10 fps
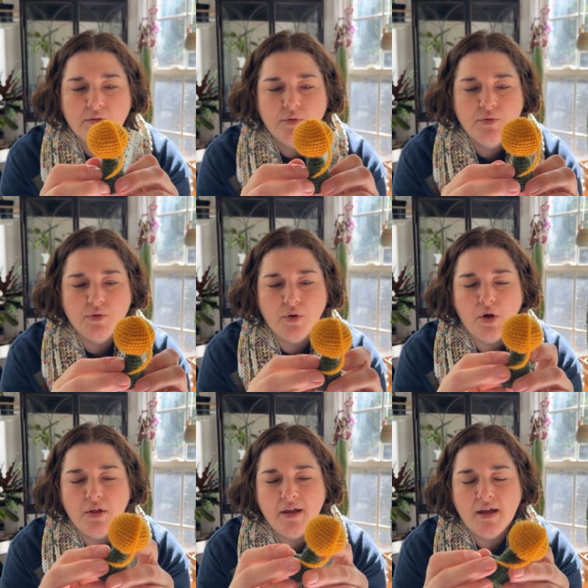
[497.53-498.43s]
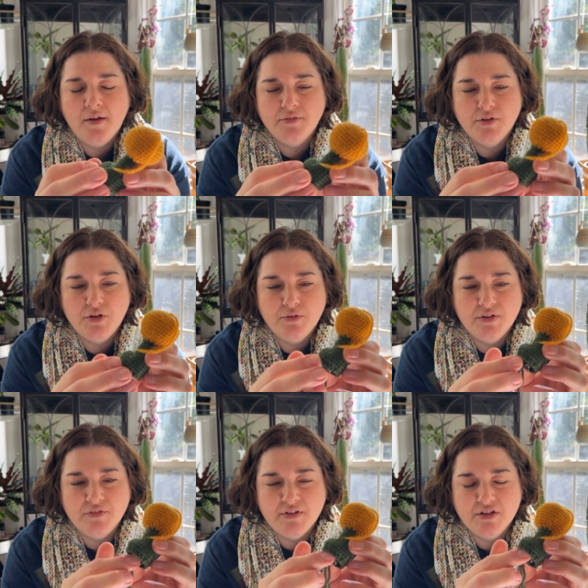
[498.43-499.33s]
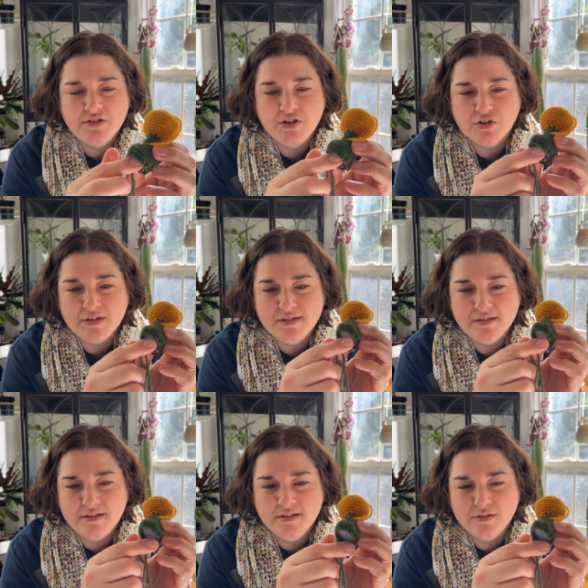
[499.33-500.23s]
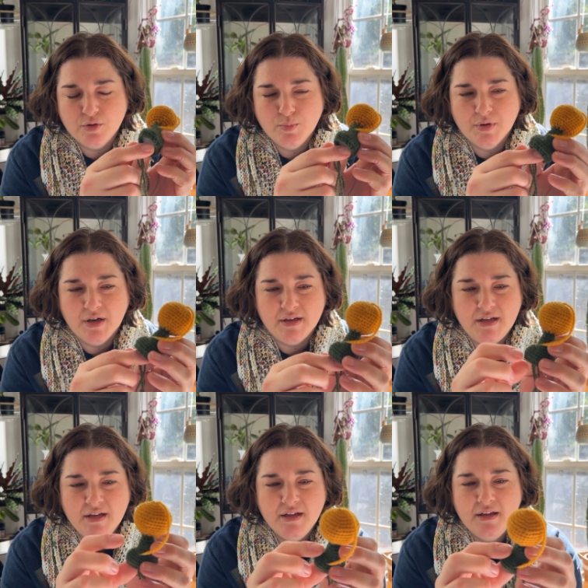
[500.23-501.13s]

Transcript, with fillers: So all I have to do is finish decreasing his little body.